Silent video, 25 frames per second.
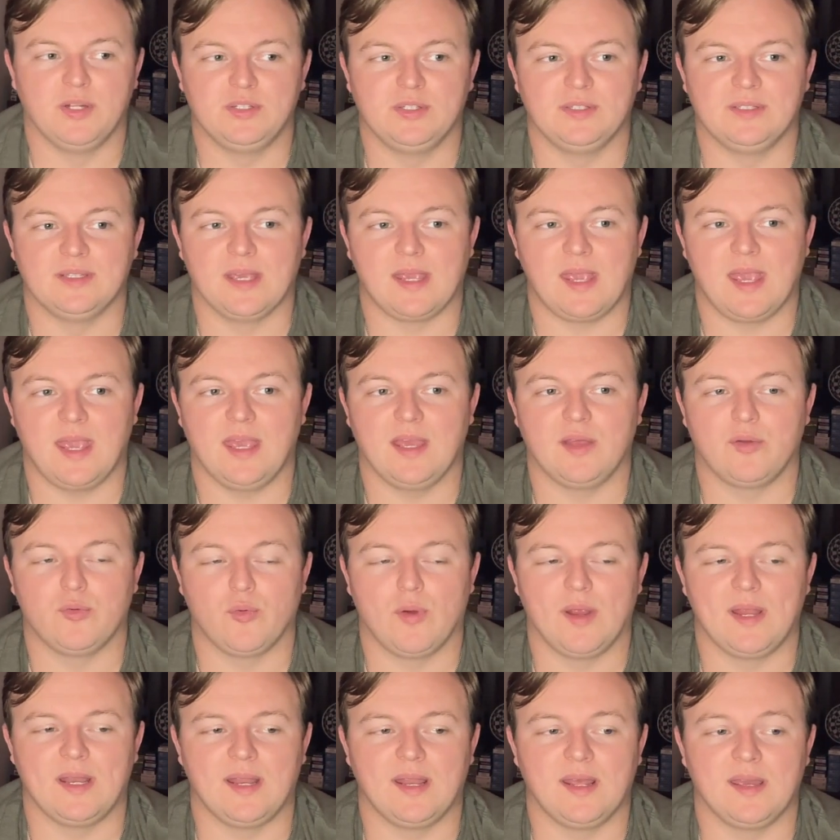as I can
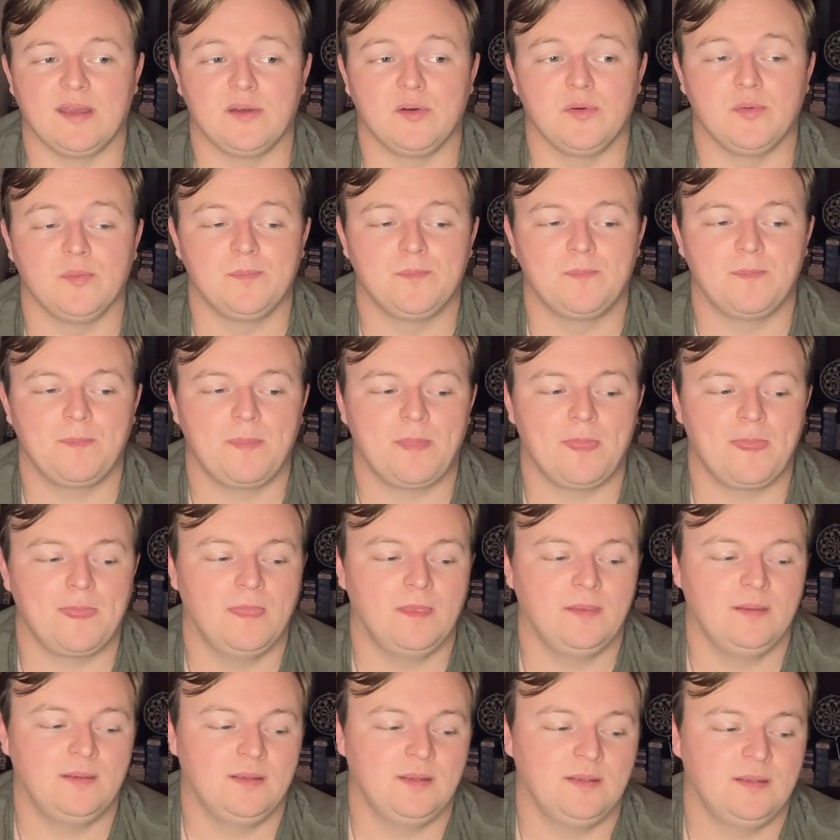right now.
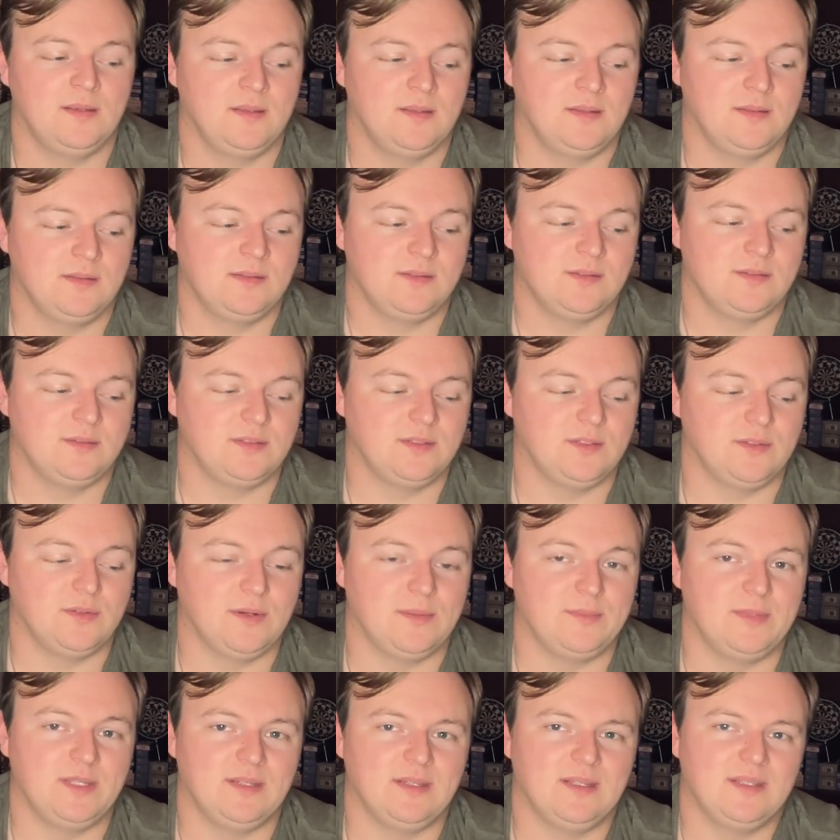So, I mean,